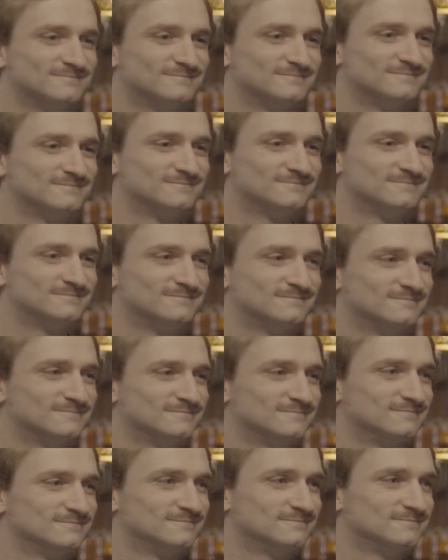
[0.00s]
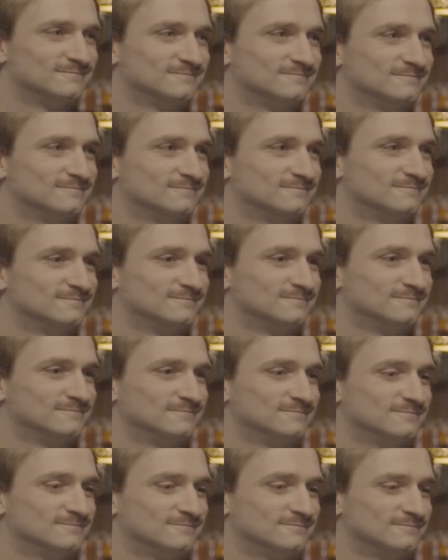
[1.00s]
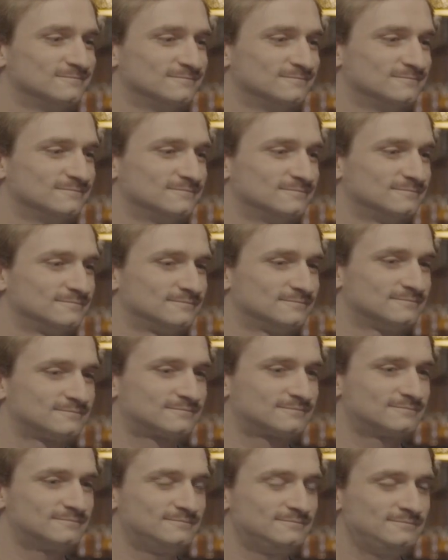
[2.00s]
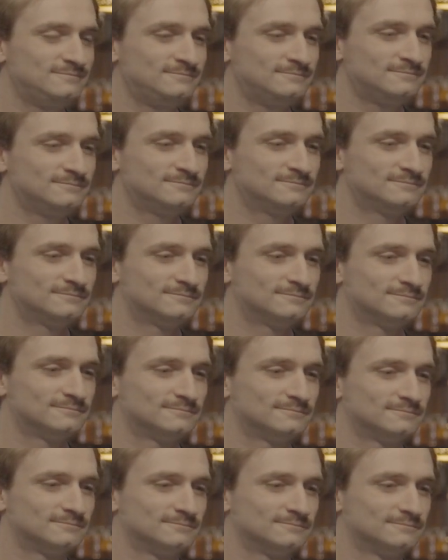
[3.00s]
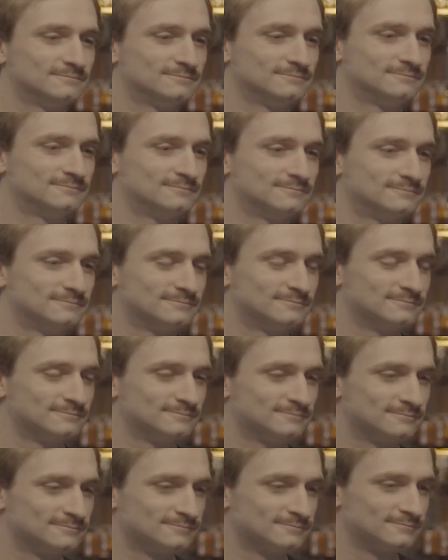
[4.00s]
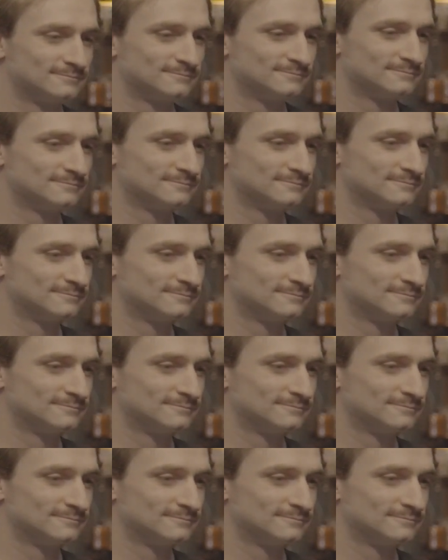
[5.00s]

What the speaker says: [no speech]